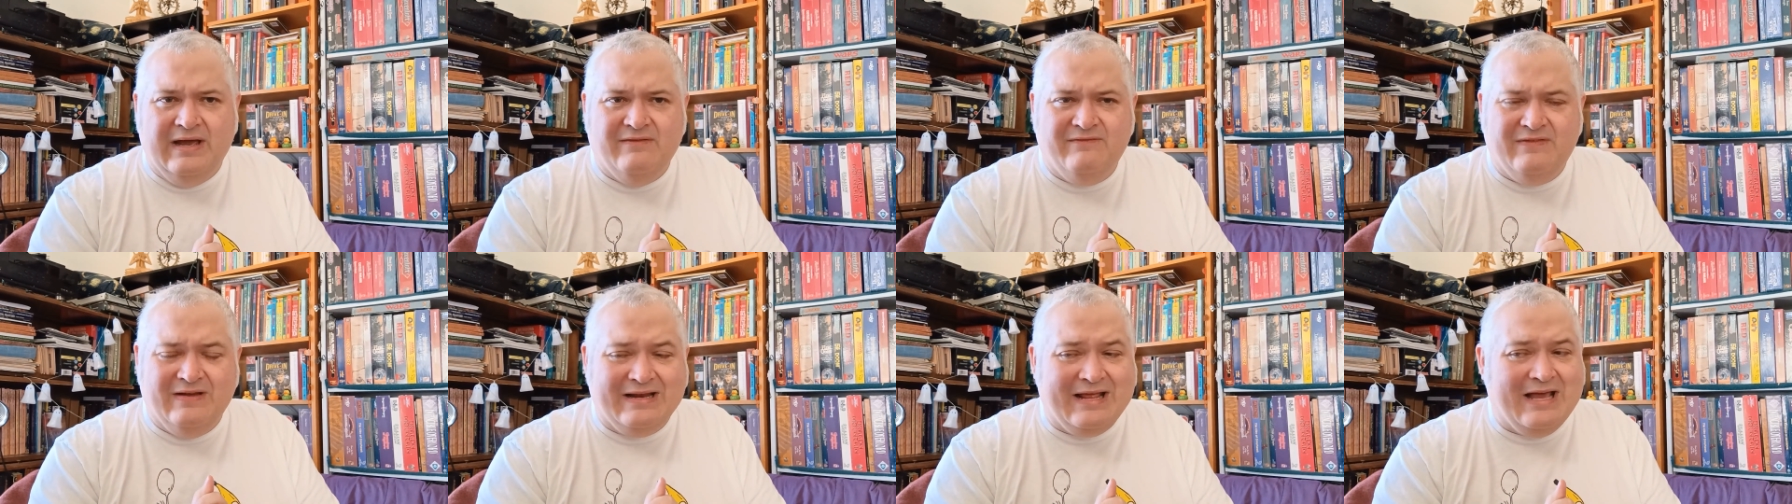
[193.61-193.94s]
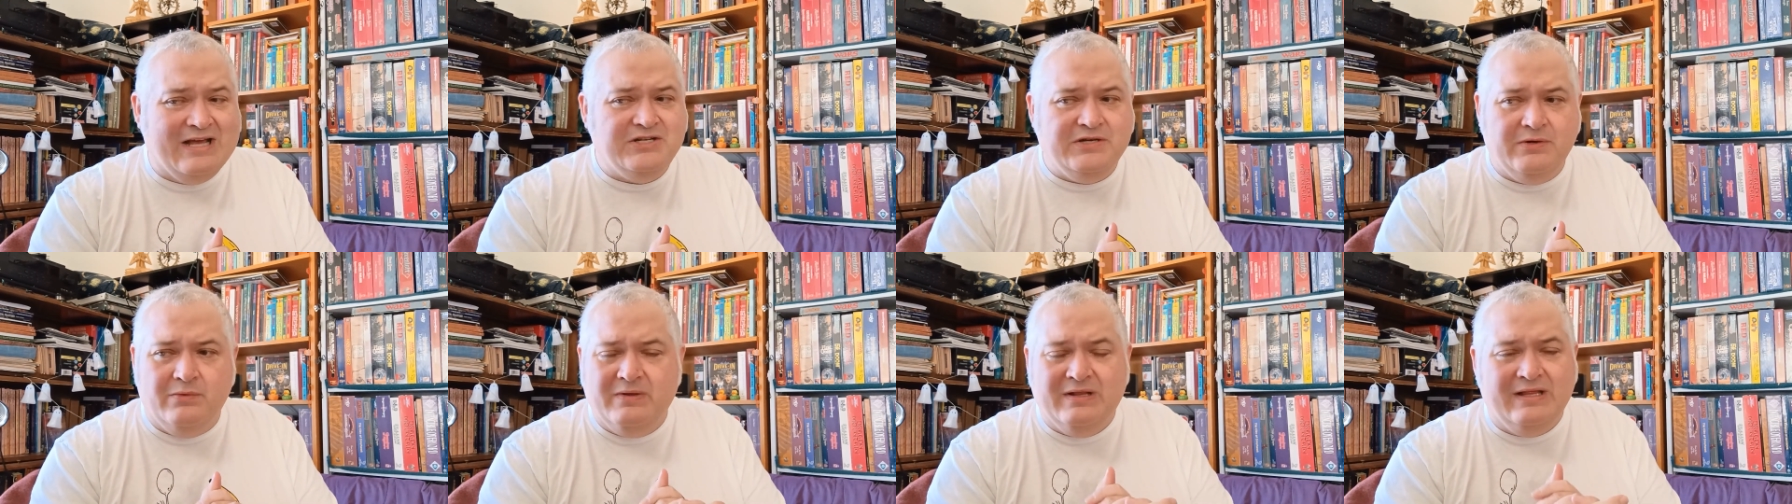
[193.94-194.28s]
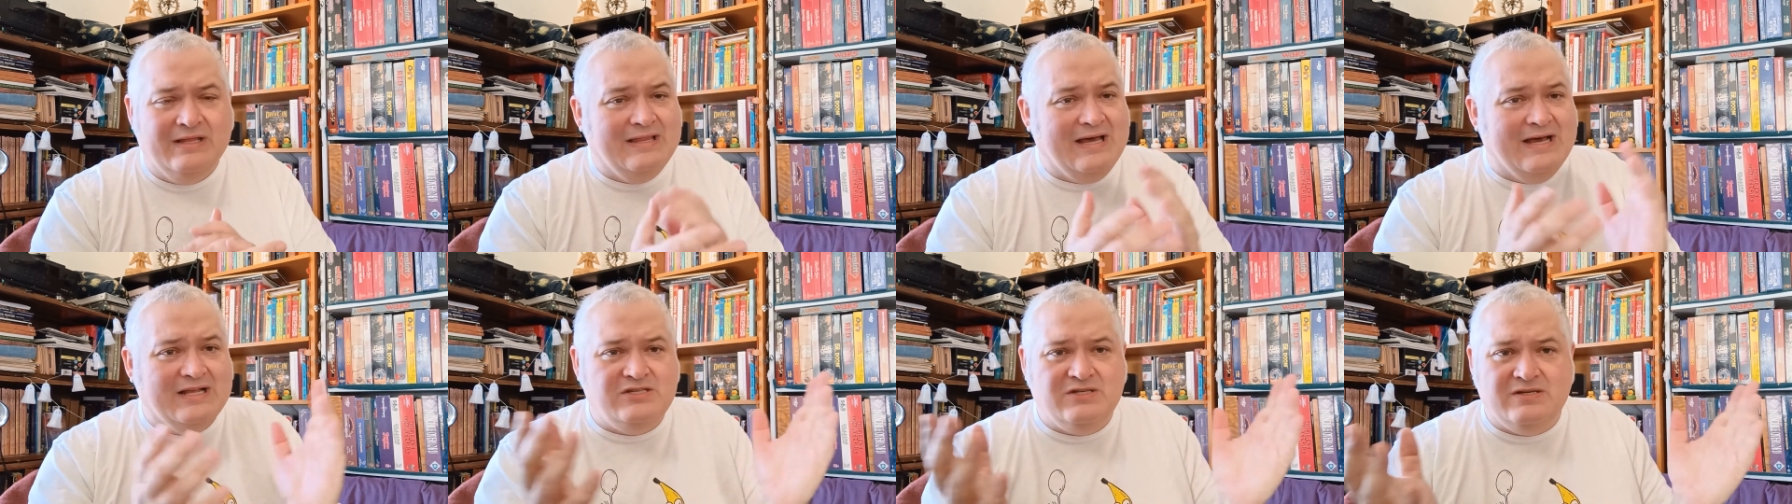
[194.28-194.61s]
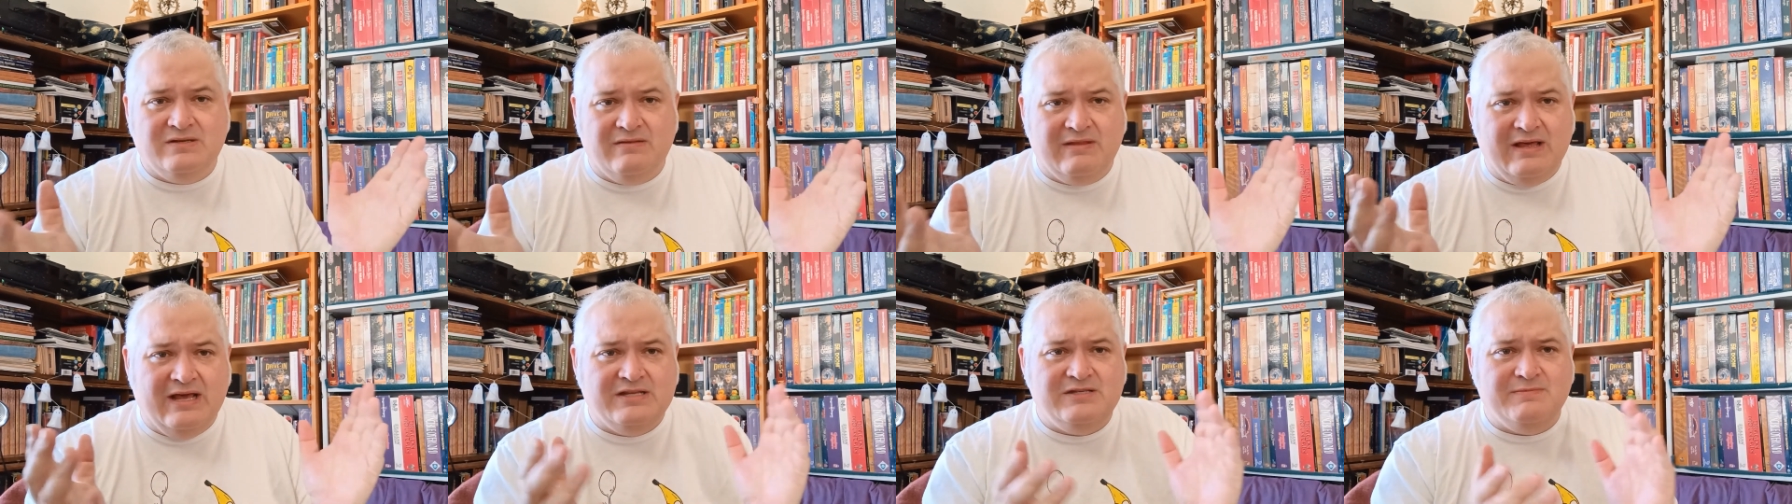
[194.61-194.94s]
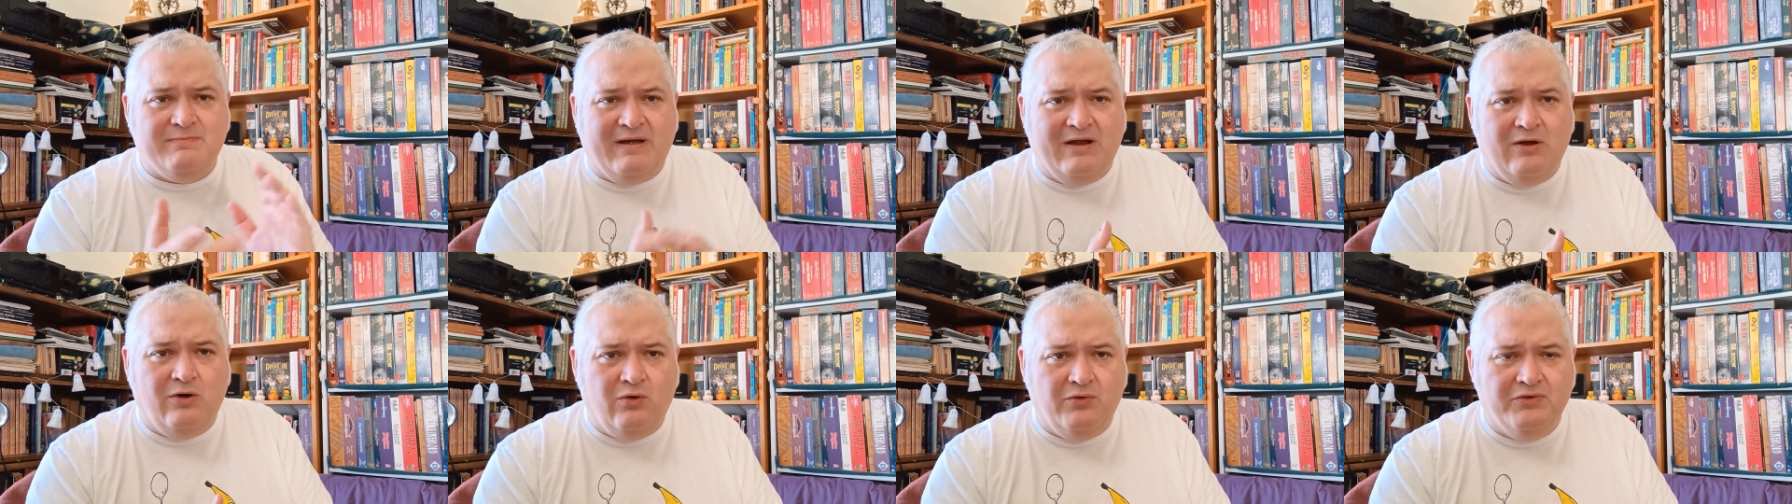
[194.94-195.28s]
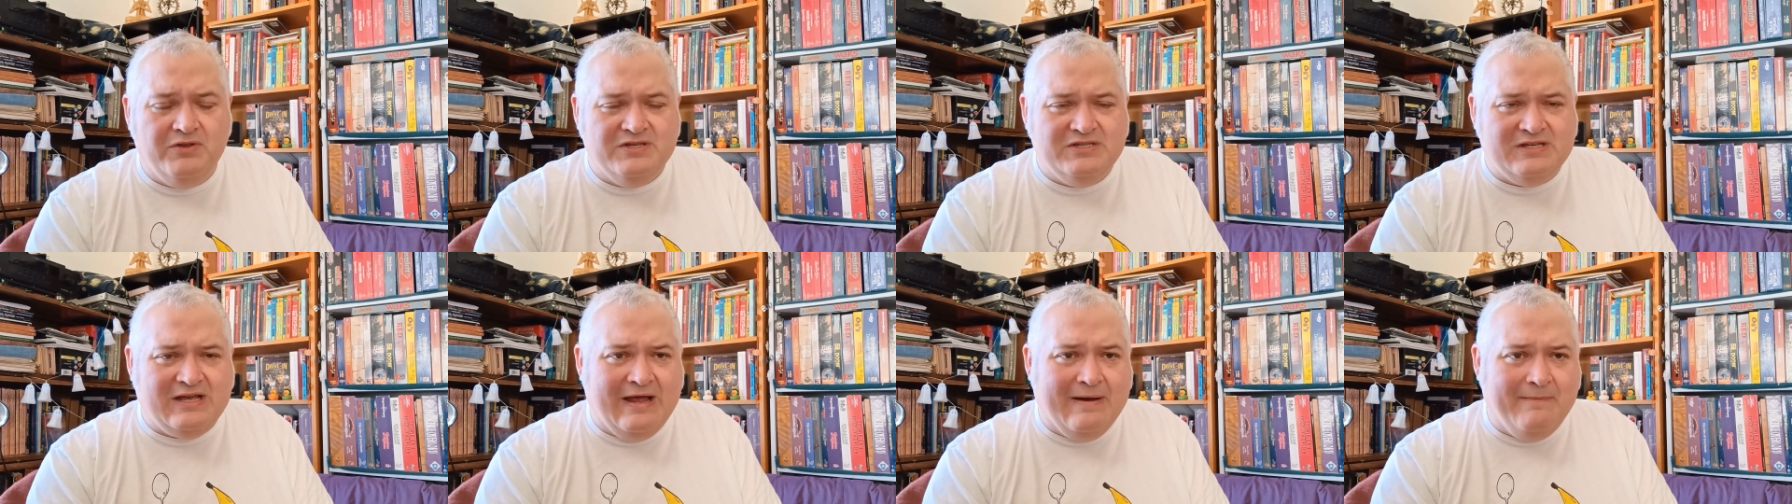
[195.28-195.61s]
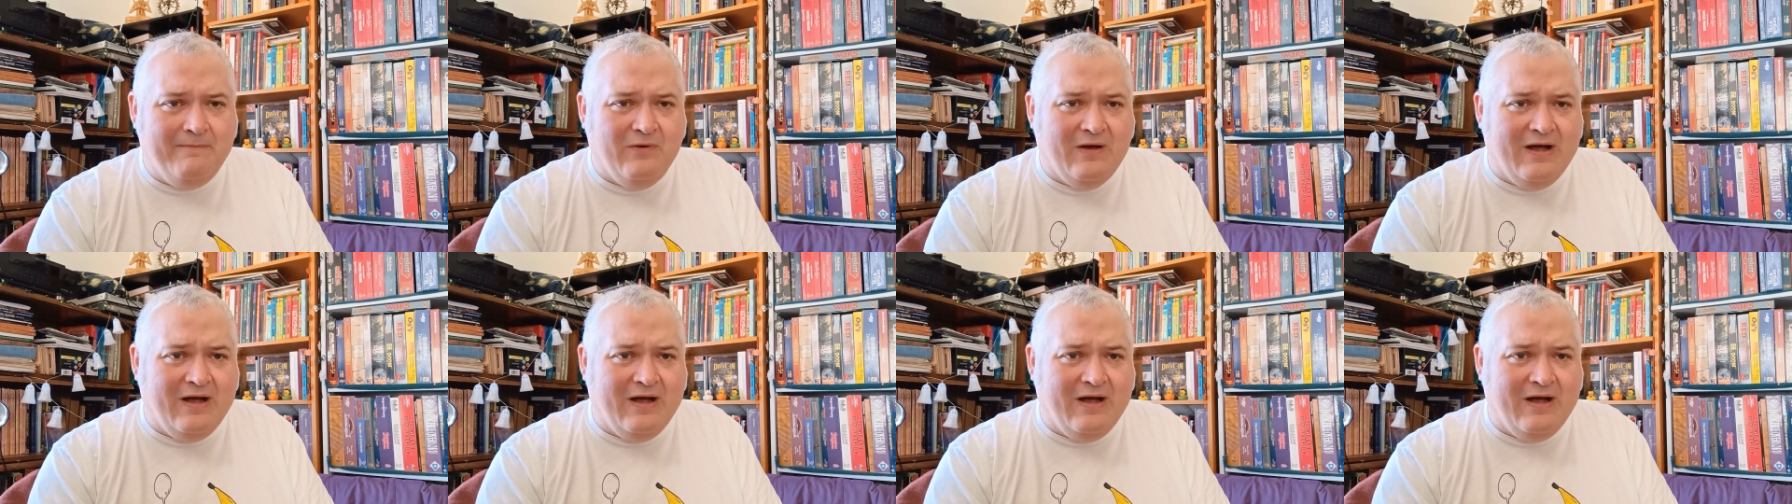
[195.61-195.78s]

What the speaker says: In fact, actually, really, that's my whole design